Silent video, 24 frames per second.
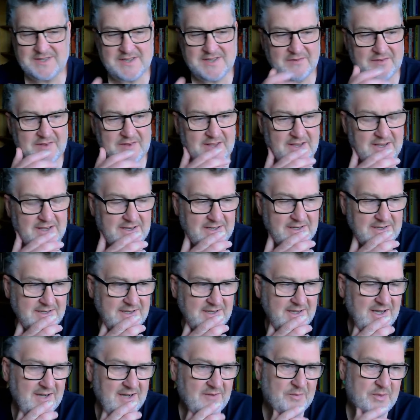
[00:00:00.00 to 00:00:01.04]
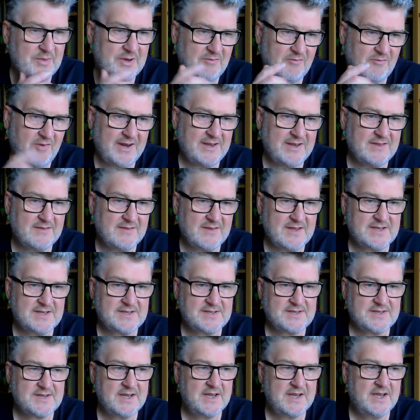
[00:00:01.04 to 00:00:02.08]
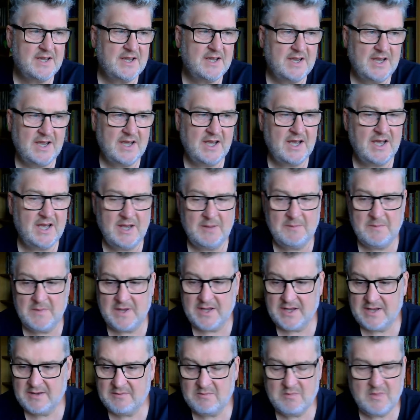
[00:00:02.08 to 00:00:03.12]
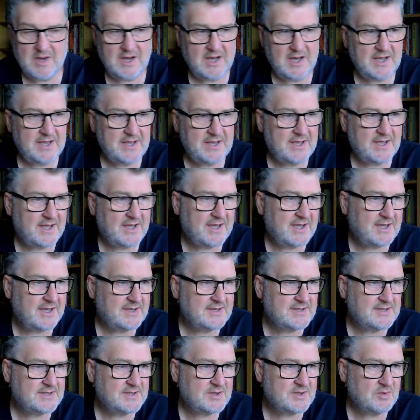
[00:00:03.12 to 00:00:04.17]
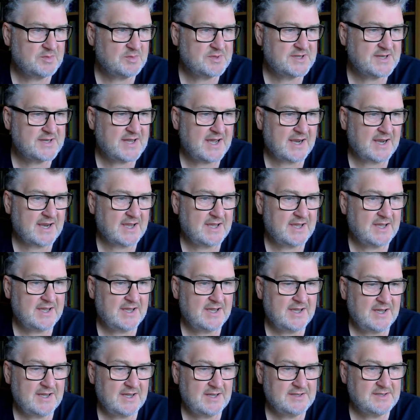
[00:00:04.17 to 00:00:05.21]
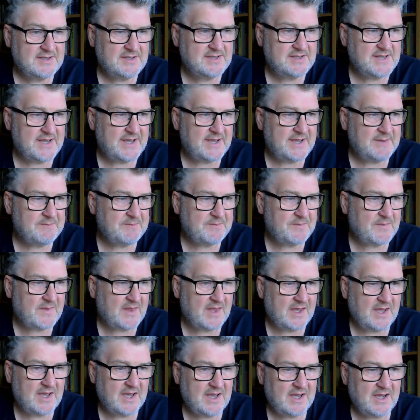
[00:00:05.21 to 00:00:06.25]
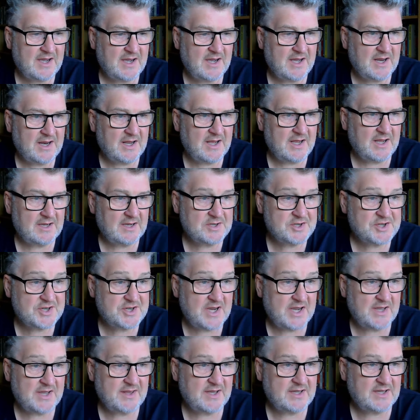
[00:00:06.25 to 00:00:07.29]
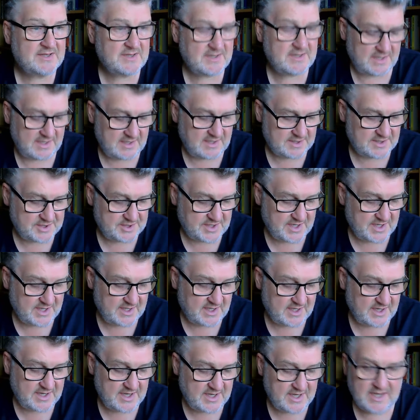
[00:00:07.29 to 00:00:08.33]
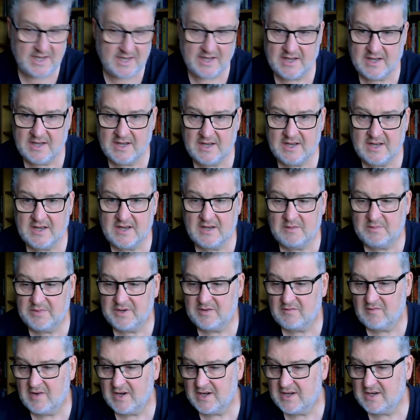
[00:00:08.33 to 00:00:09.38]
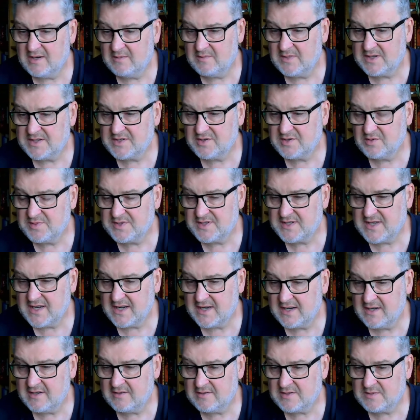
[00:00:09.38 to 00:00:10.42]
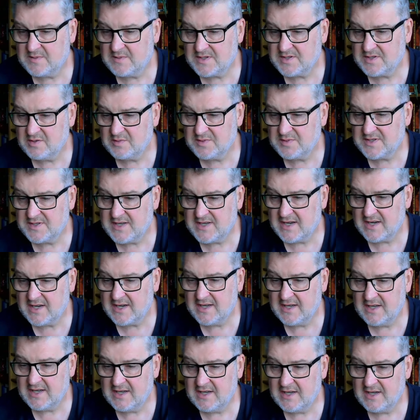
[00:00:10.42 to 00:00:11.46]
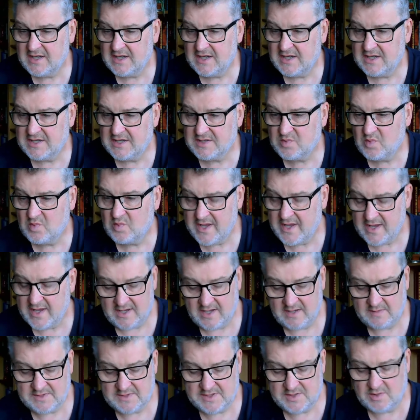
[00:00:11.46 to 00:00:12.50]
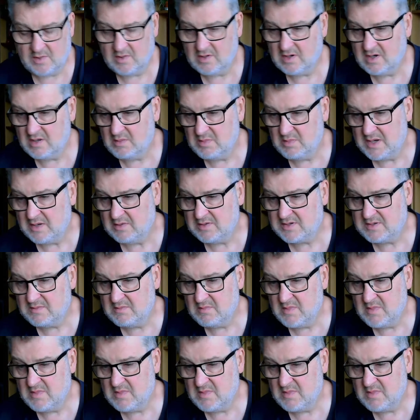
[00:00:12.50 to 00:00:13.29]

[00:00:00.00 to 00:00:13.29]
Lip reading: everything. And I've been writing this in my Substack today, and I'll share that. I'll share that in here. Been writing in my Substack, because my Substack is where I'm talking about